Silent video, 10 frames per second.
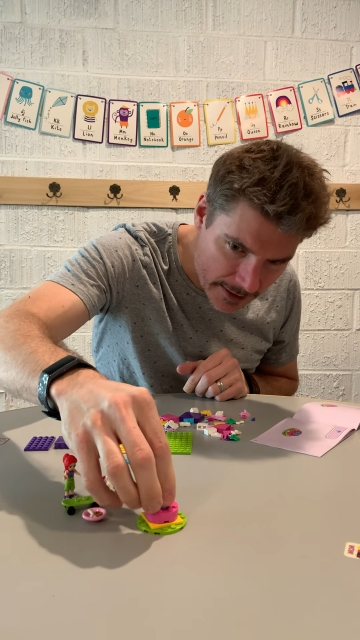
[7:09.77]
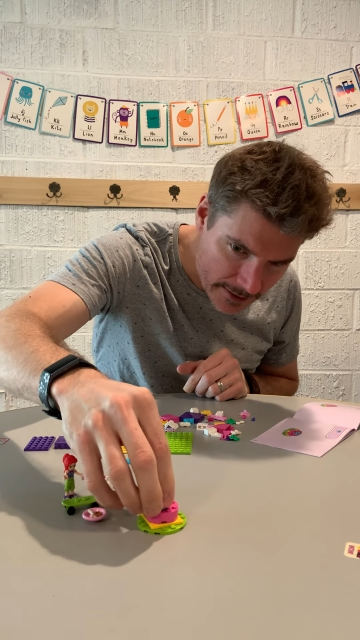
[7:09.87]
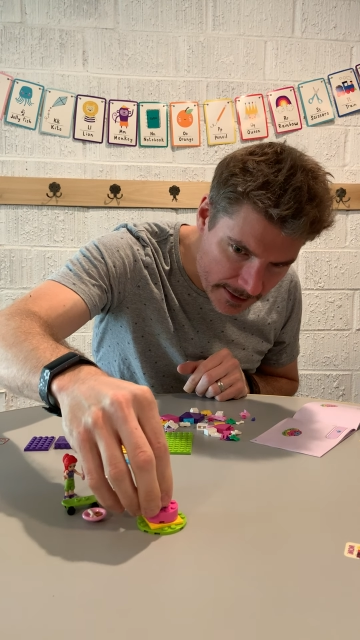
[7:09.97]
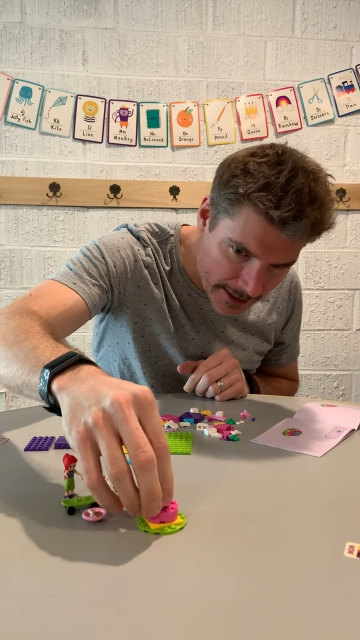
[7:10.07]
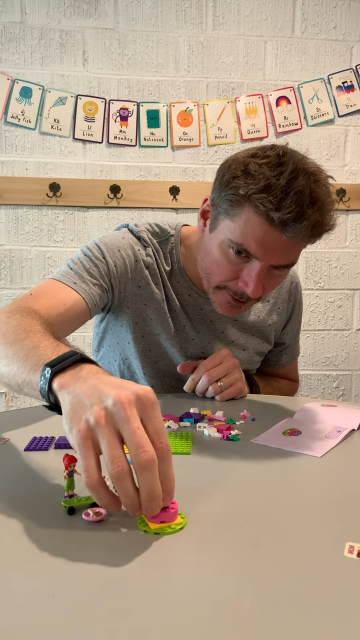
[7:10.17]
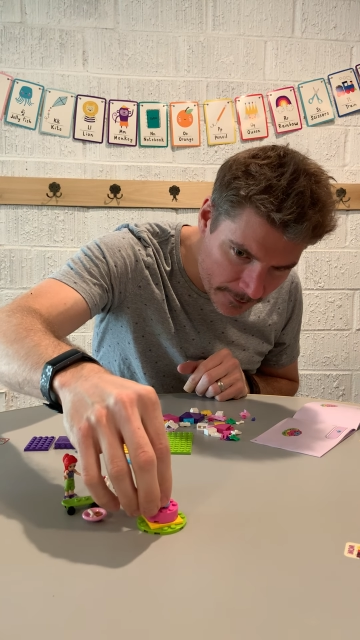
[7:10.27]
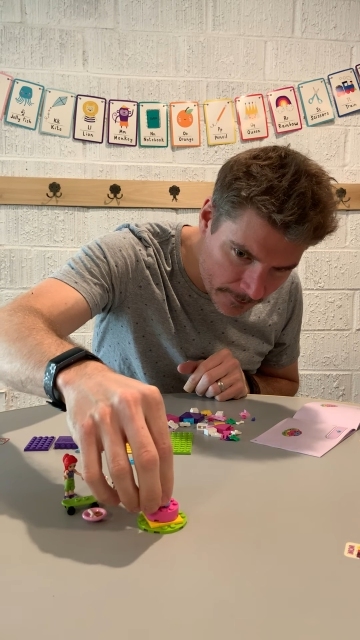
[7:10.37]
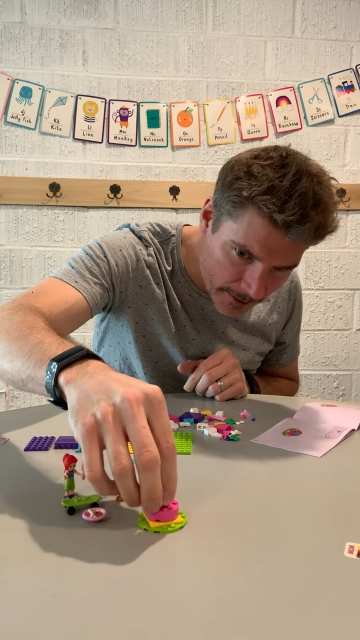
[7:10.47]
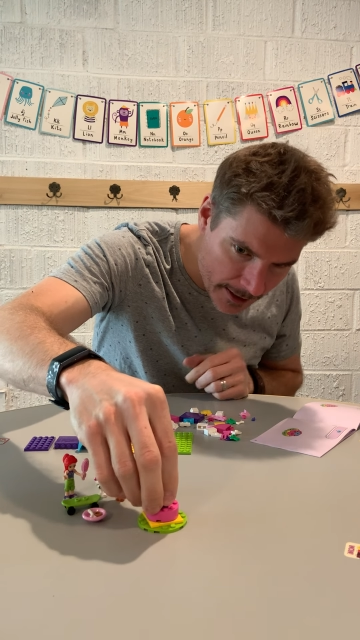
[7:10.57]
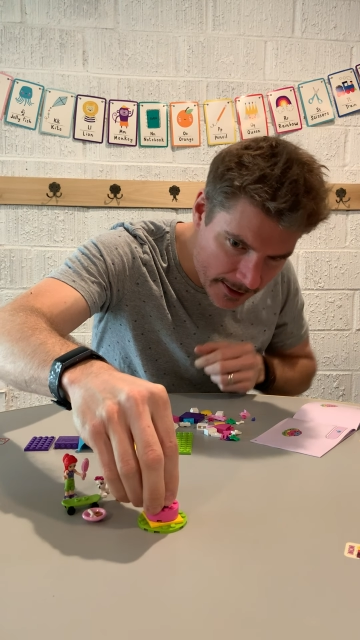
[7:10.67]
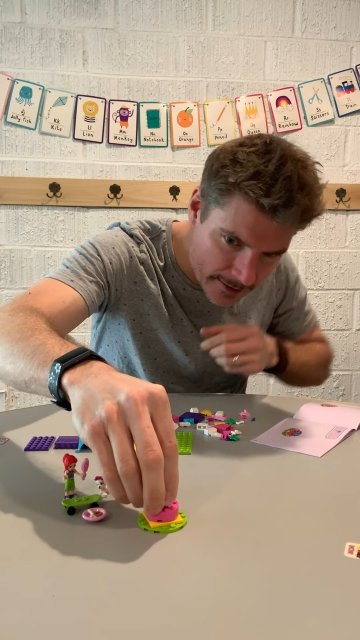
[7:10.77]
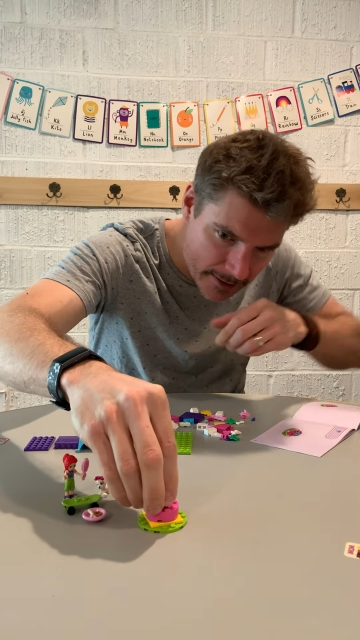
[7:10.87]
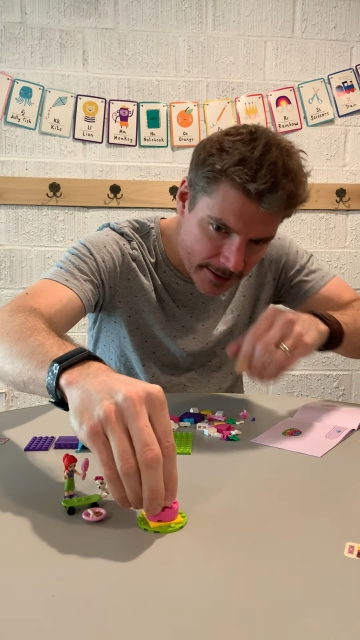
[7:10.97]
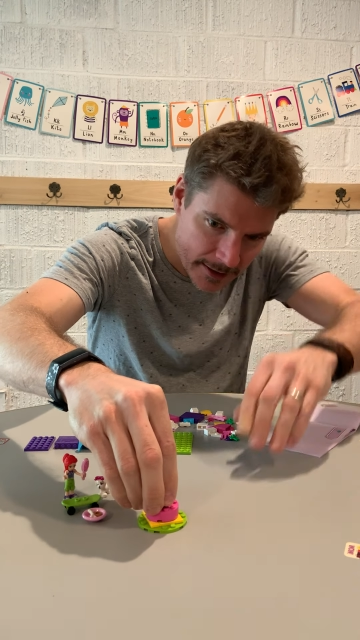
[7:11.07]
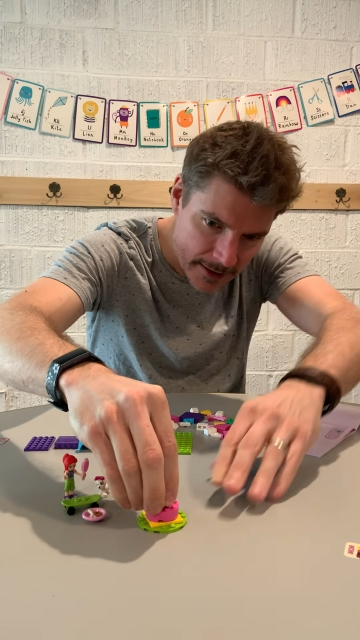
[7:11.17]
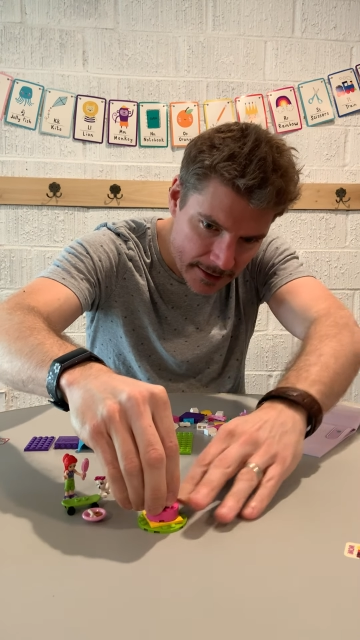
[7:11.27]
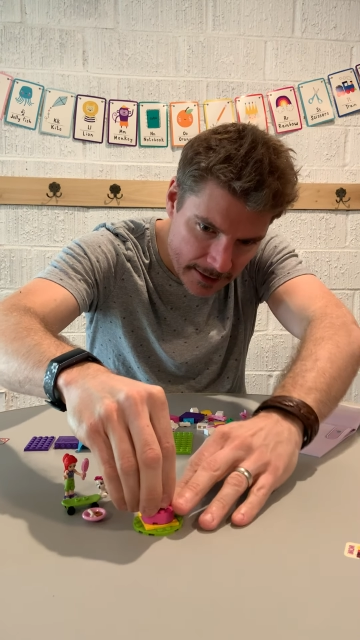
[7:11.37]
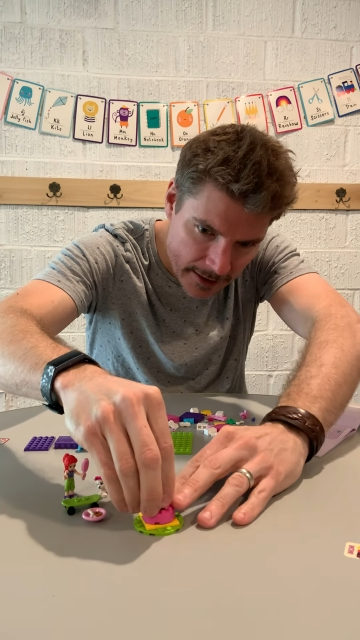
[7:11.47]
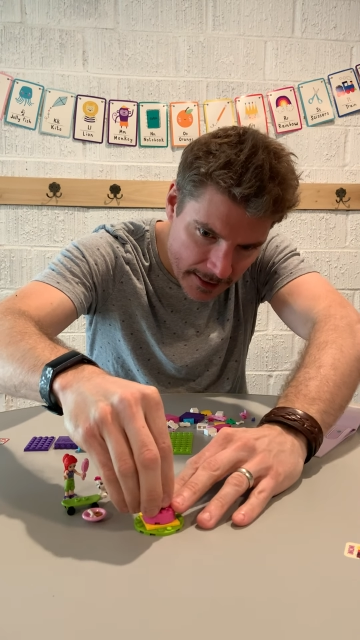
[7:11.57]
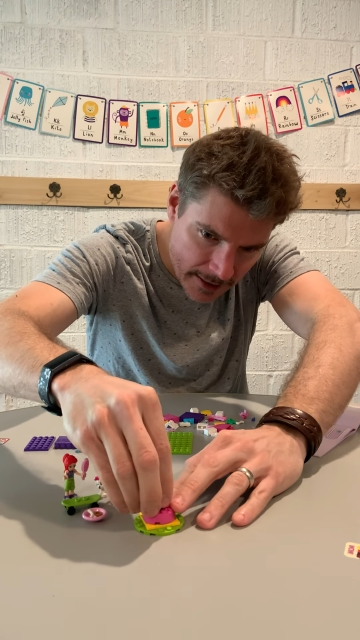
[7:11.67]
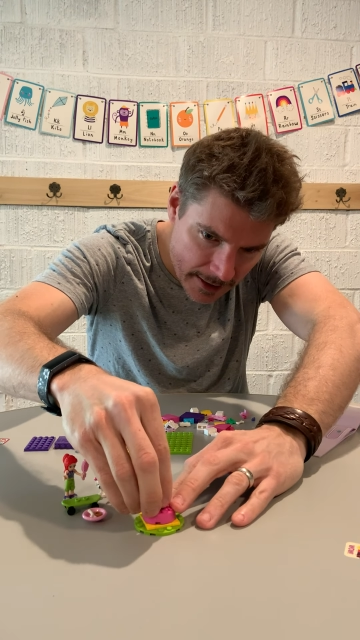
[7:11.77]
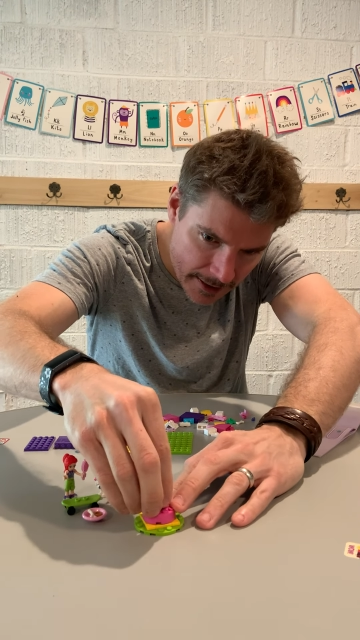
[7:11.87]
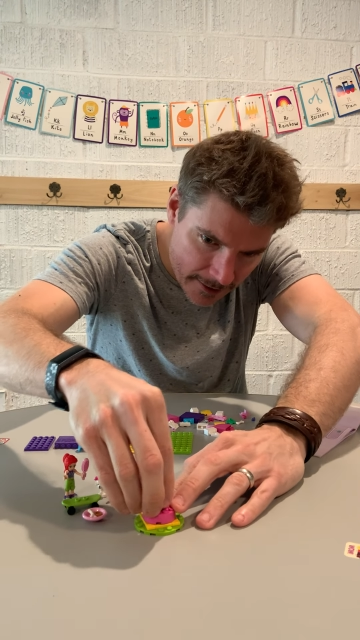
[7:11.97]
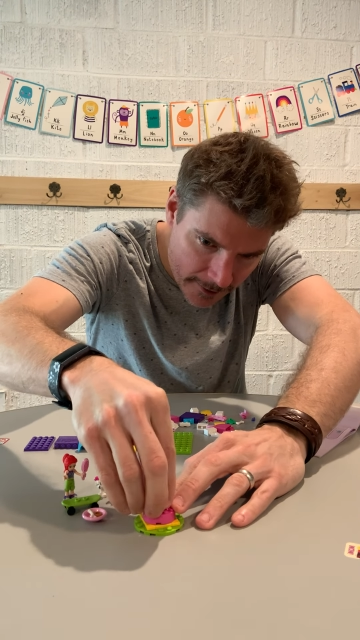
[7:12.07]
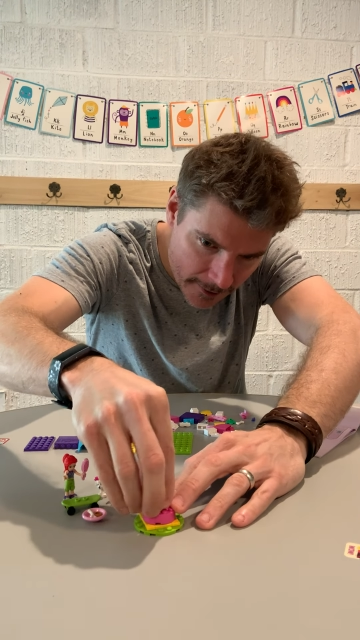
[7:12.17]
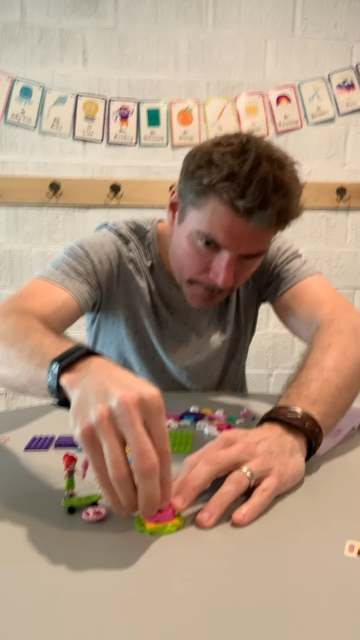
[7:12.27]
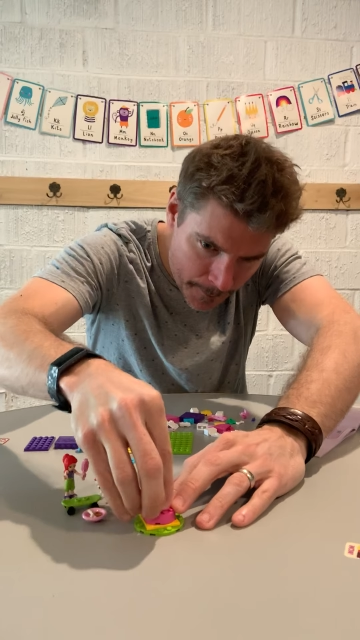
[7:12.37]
it down right there.